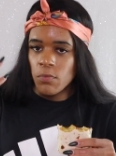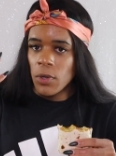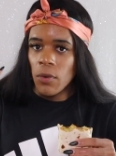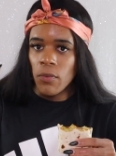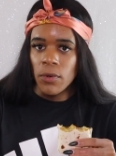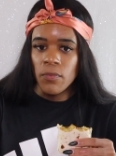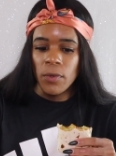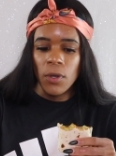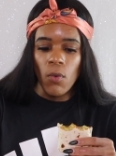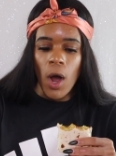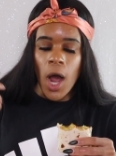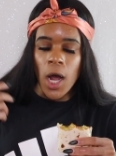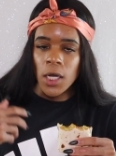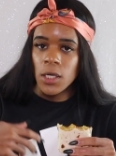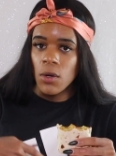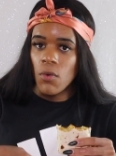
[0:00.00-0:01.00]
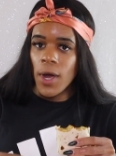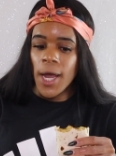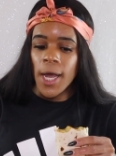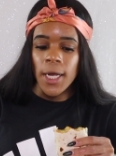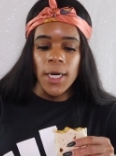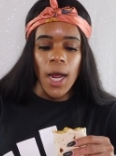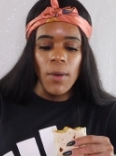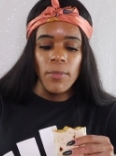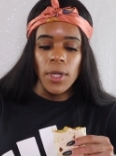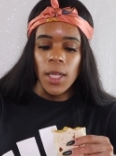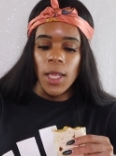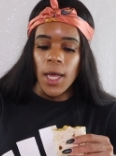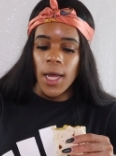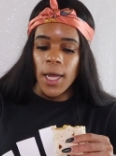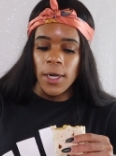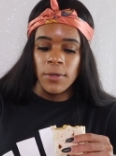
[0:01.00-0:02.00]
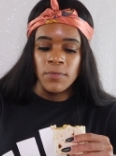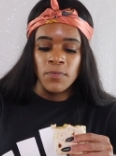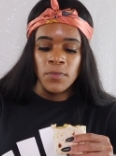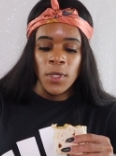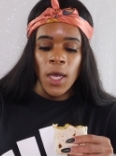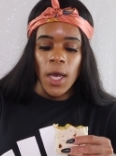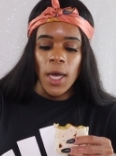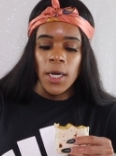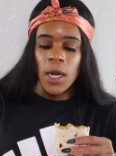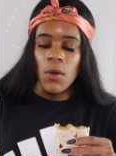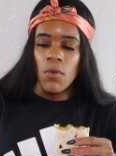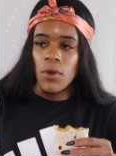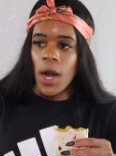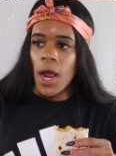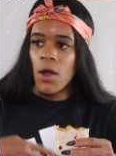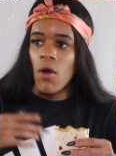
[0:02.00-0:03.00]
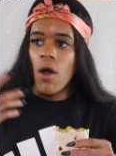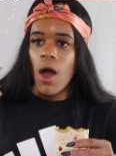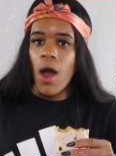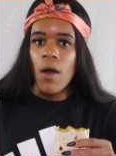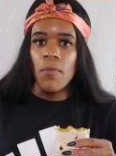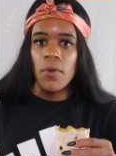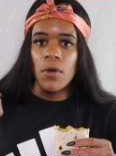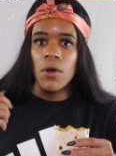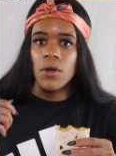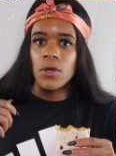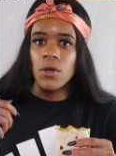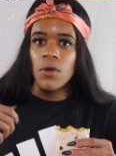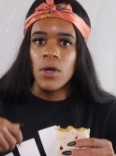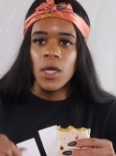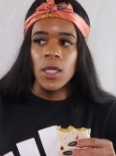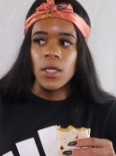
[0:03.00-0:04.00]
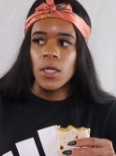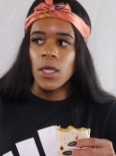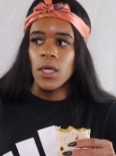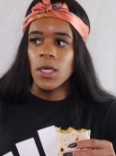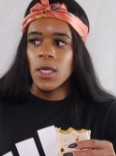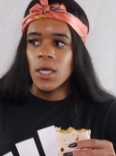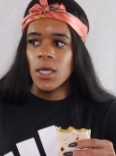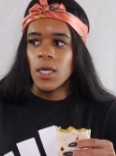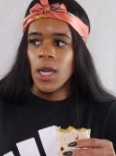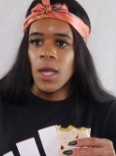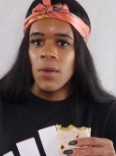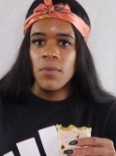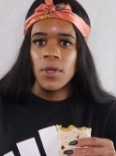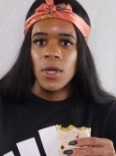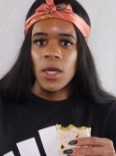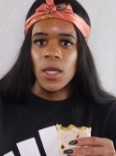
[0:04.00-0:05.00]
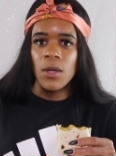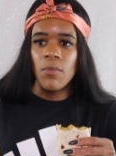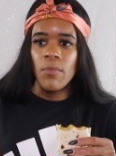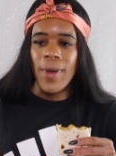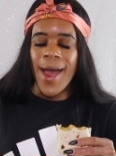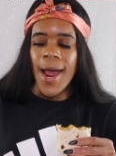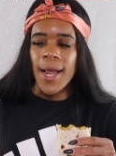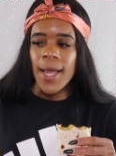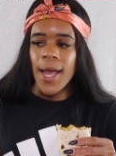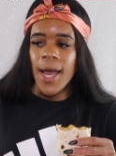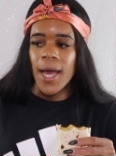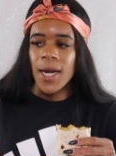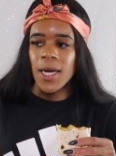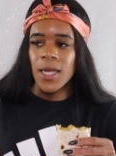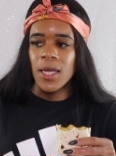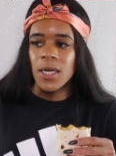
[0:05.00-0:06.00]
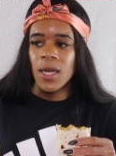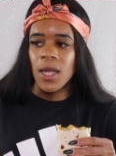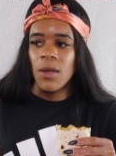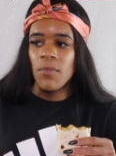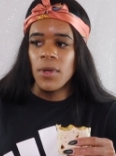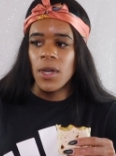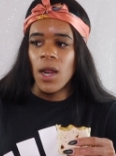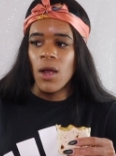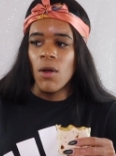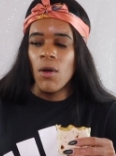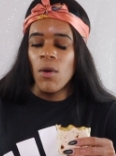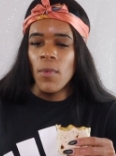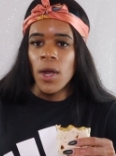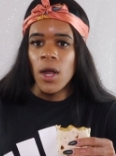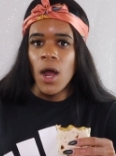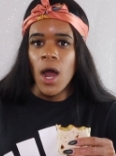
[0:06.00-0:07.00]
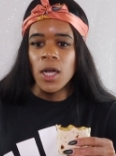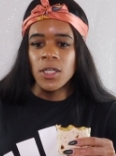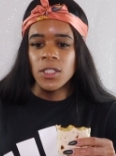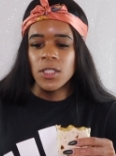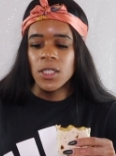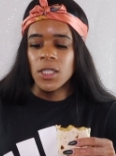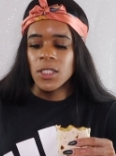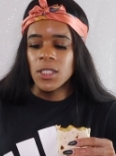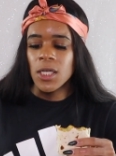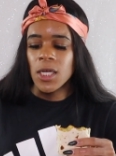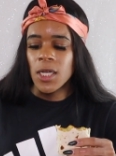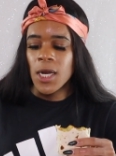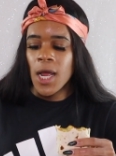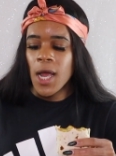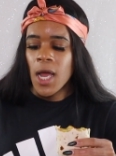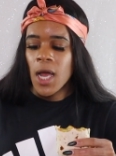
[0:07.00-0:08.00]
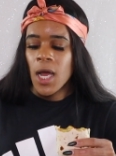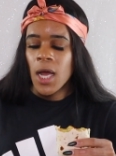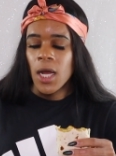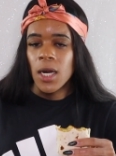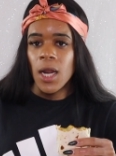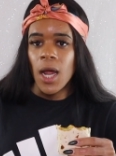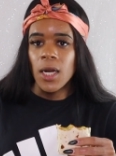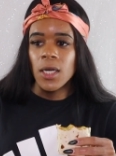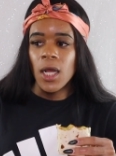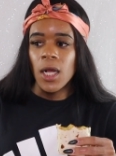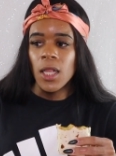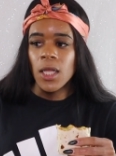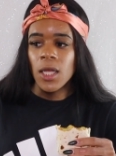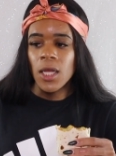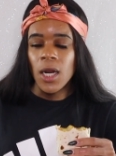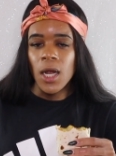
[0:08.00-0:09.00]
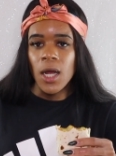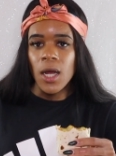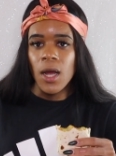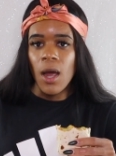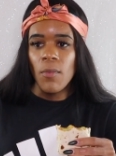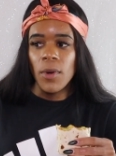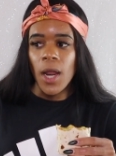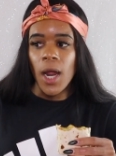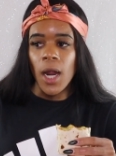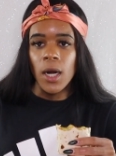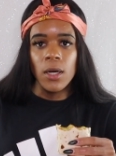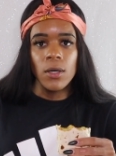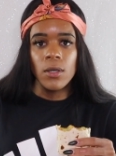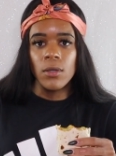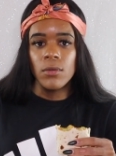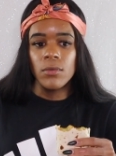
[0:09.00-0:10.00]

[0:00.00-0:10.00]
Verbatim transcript: people be walking away, and I be like, and then when I go off and go do it, and they be looking back at it, and they be like, oh my gosh, and this and that, like, da. I be like,